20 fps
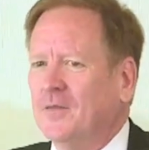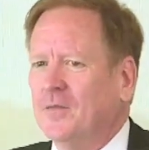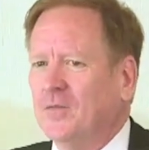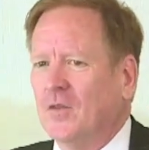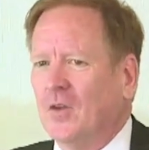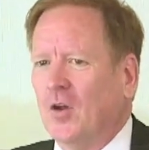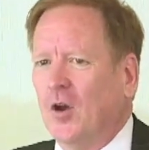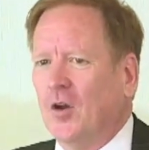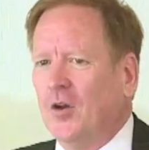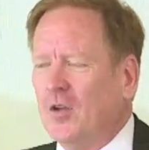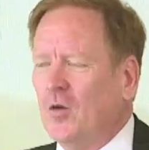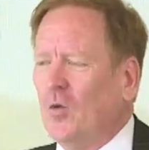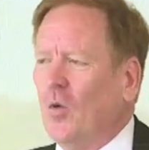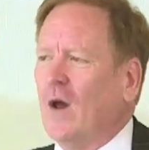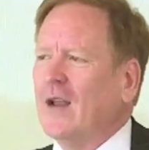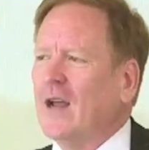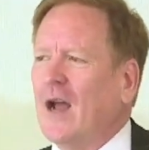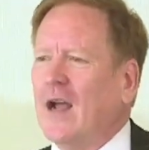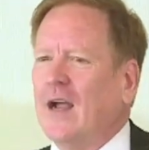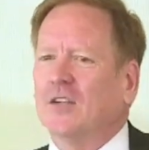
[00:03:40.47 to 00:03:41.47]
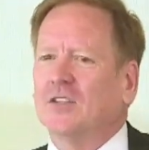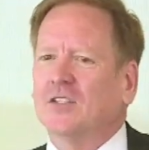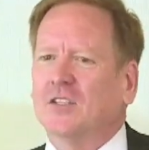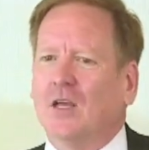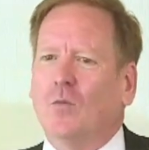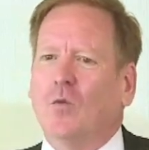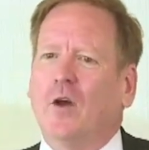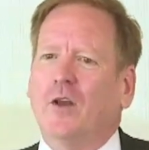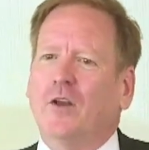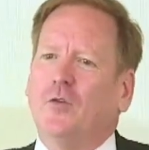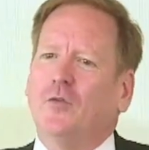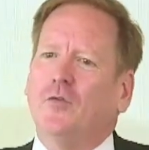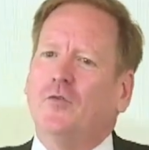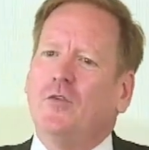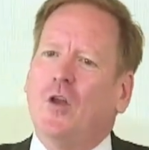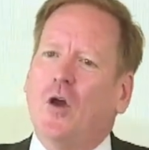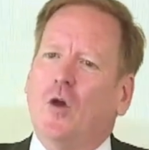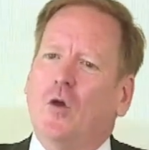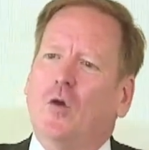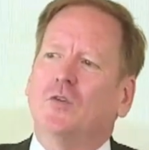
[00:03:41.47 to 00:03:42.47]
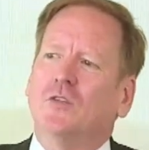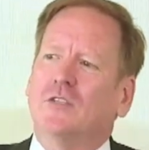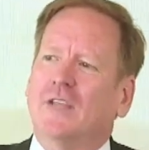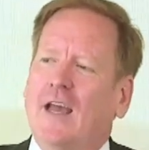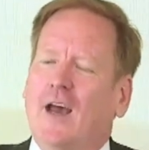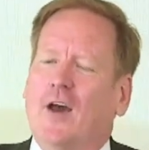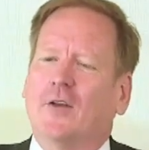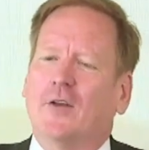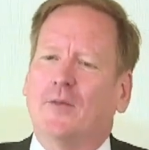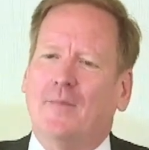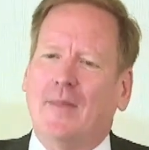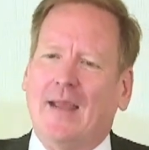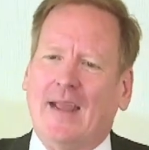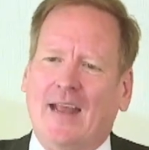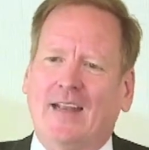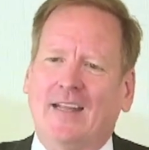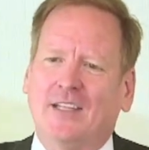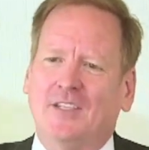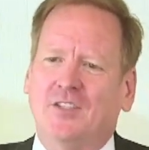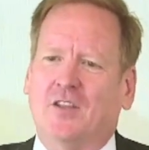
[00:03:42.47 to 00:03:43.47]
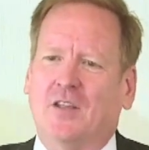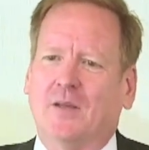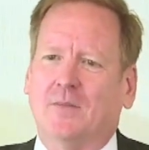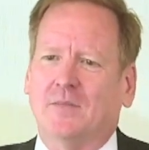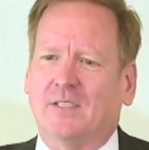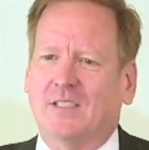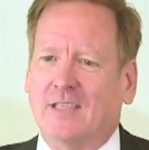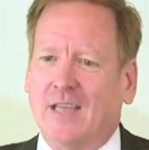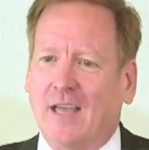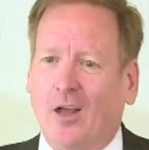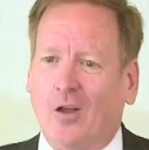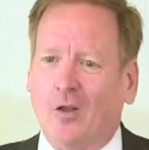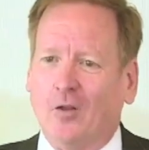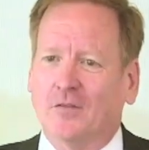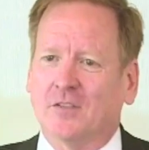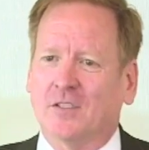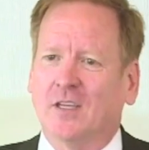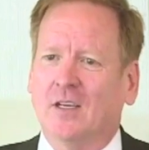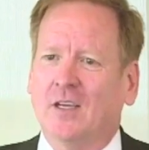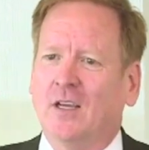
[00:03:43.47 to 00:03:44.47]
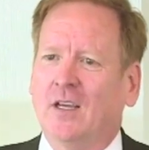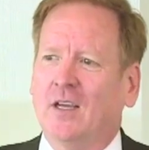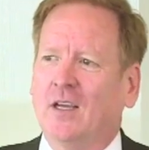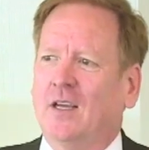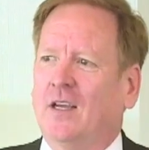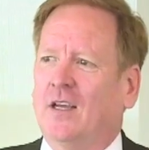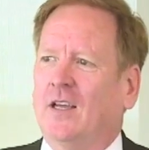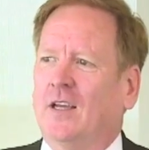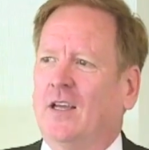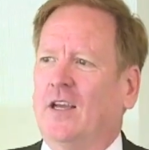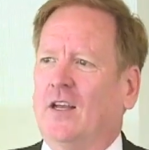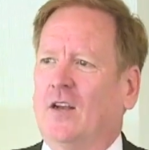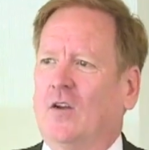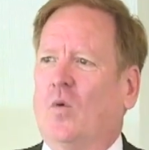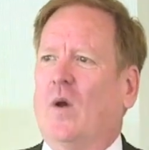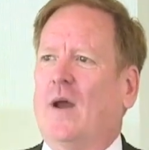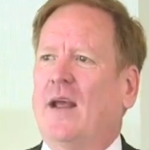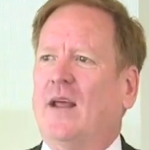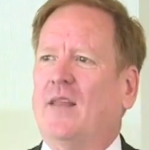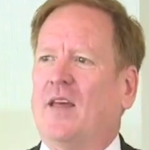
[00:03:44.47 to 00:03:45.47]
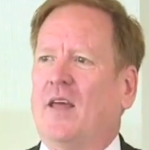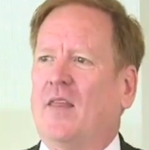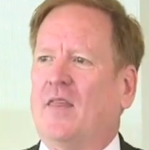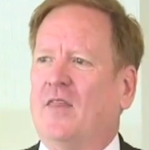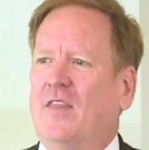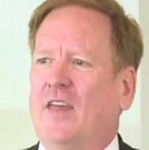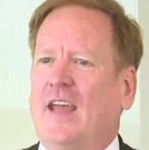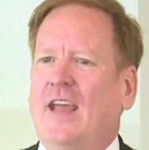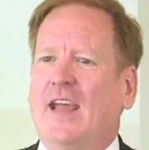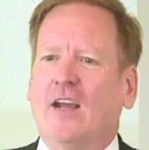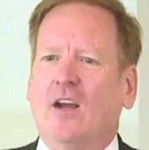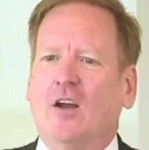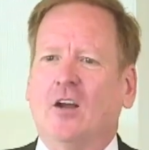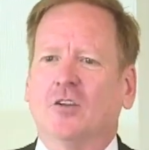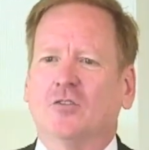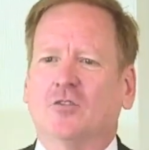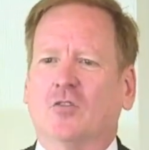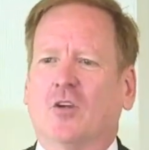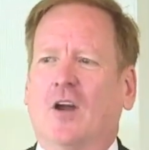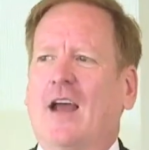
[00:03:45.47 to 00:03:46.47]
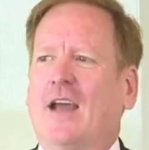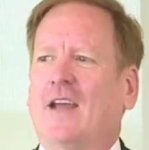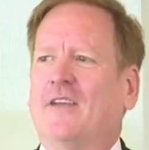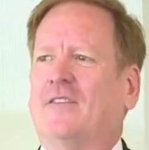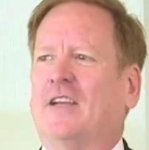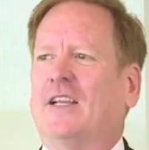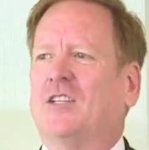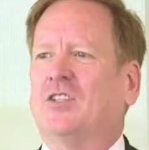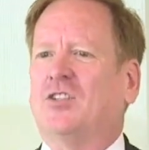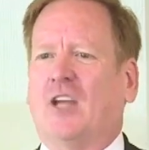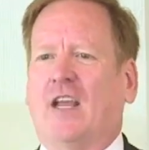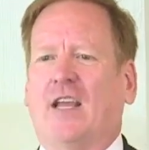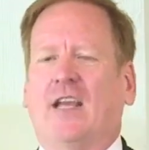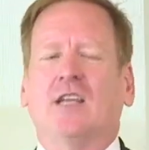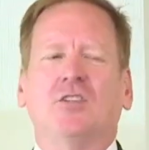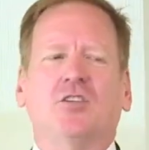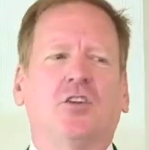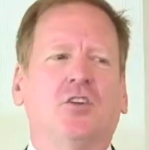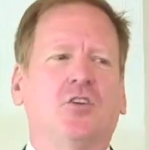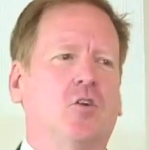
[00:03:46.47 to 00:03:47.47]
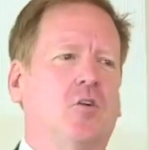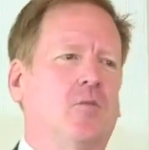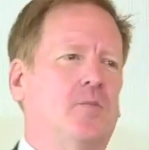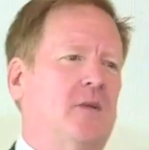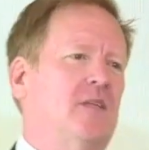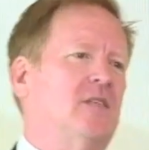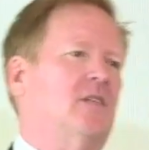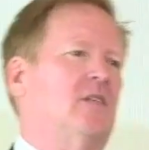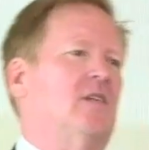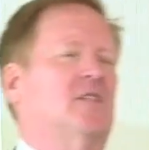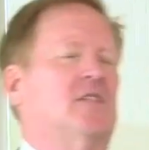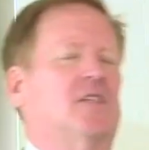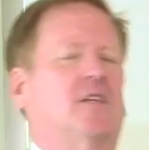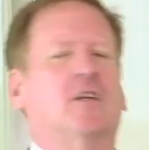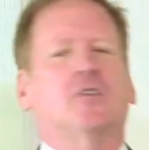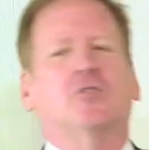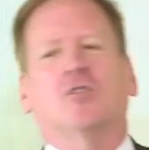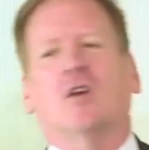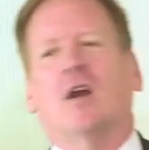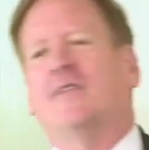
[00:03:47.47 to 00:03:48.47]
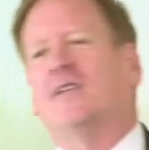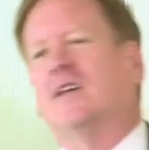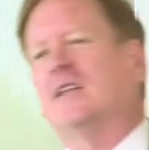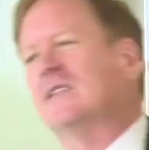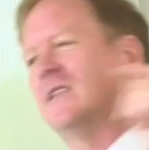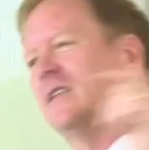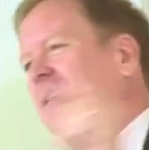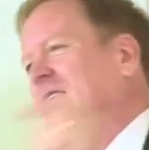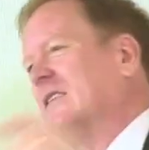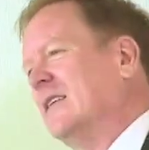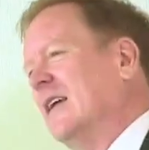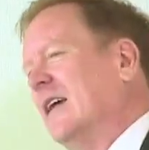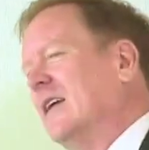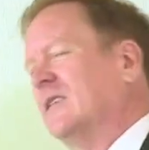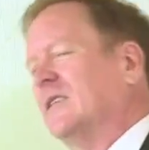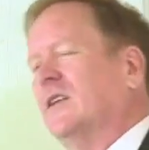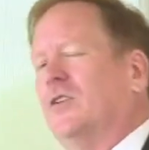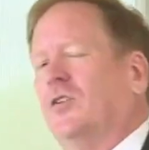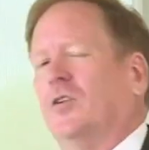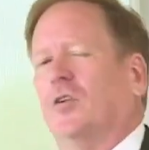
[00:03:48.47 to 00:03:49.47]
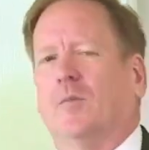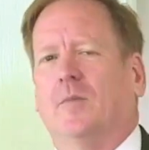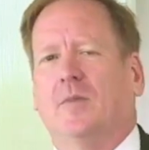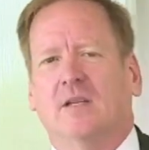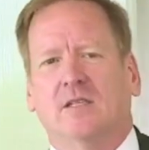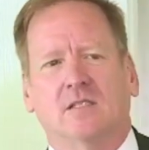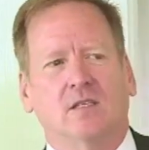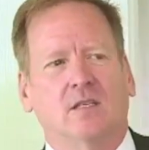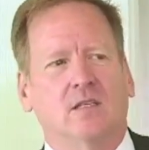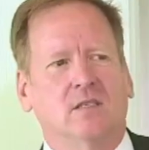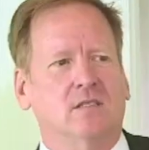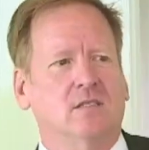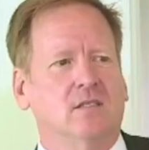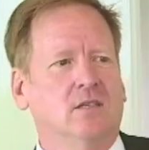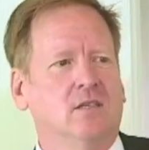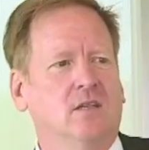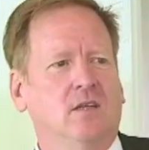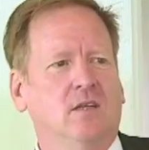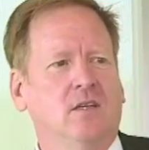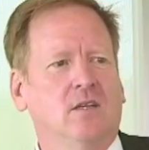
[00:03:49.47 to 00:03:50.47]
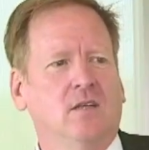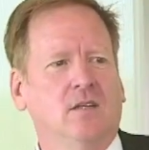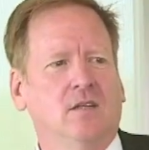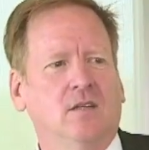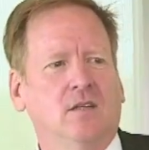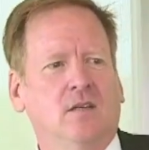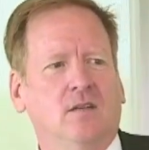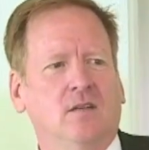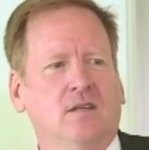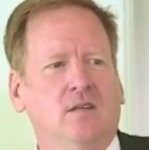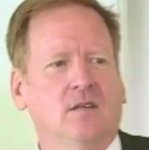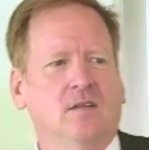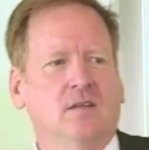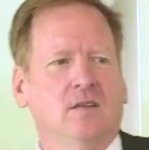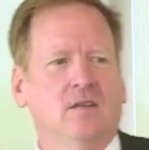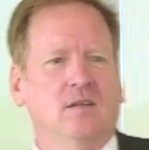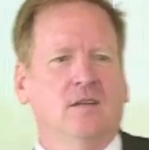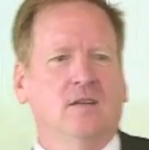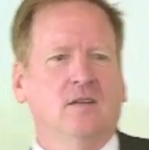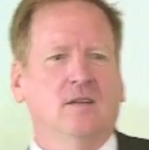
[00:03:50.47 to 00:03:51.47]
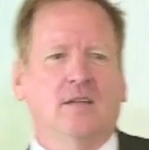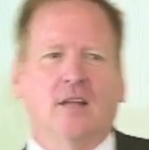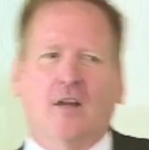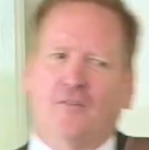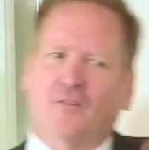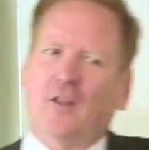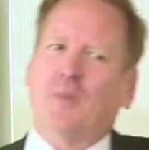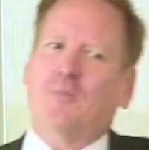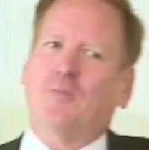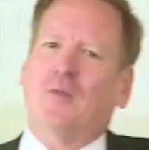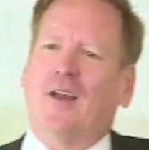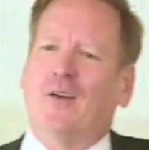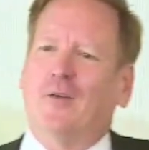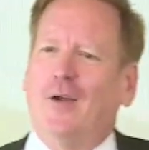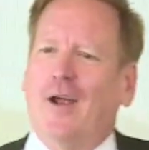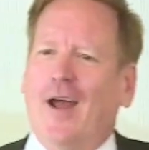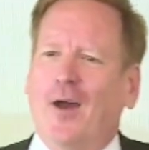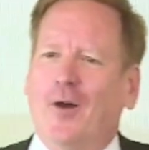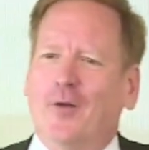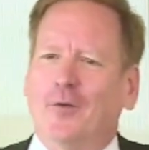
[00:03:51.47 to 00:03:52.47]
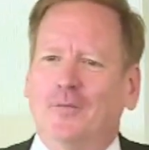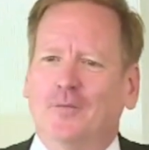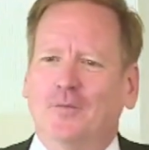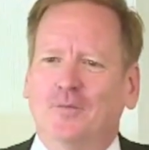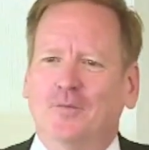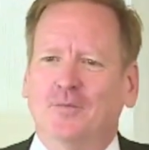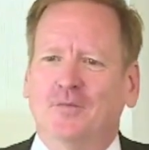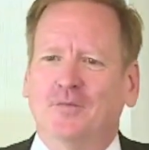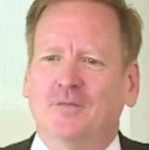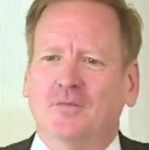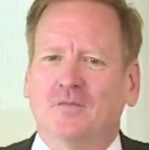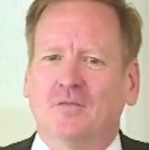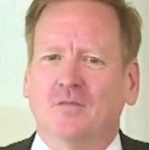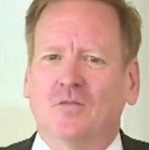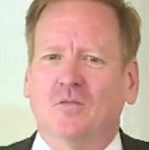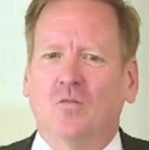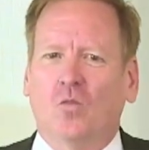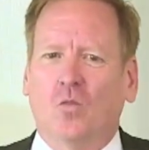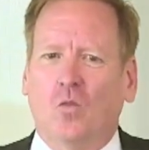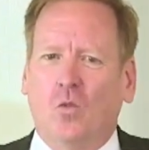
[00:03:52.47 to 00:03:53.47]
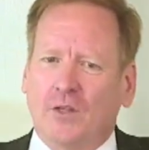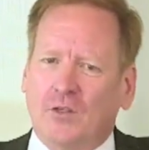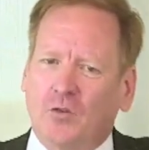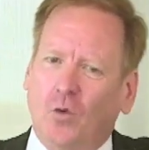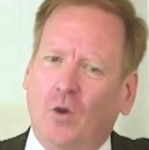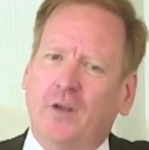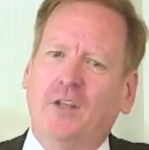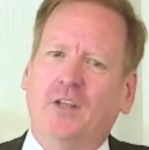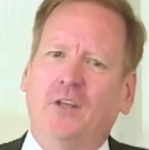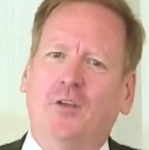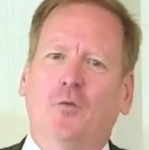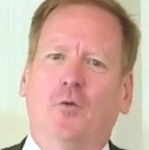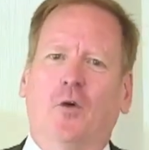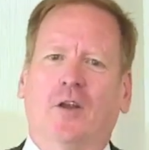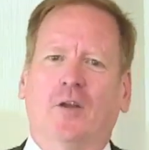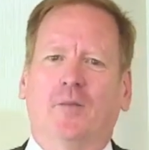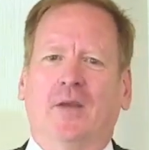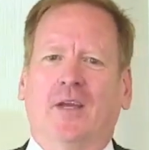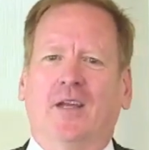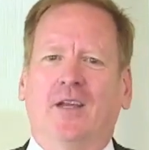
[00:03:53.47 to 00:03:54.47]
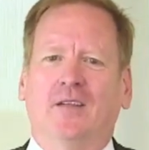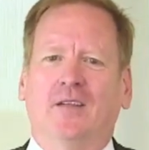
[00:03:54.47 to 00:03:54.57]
Or do you want to hire someone who knows how to manage themselves in a way that they are driving change in your business, they're driving success in your business? Now flip that around. Which one do you want to be?